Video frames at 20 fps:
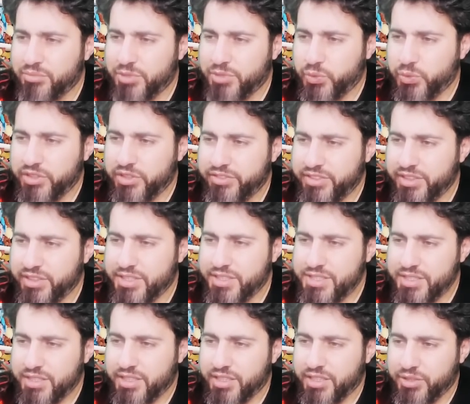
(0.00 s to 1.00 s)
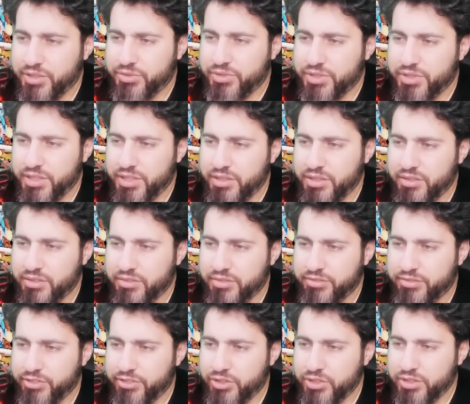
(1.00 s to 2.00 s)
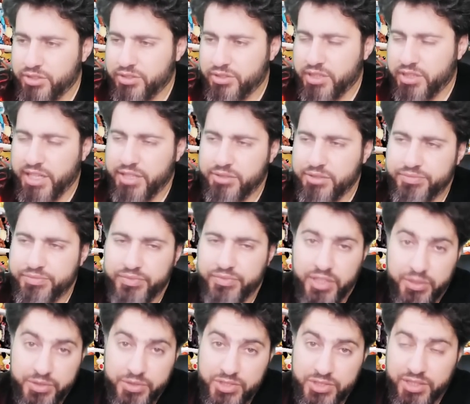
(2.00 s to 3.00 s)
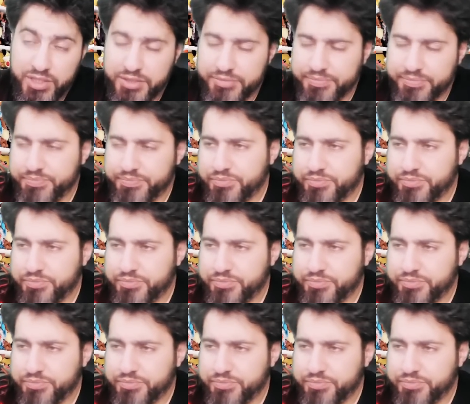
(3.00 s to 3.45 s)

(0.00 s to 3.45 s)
But what if it doesn't KO? 3, 4. Now, that was good.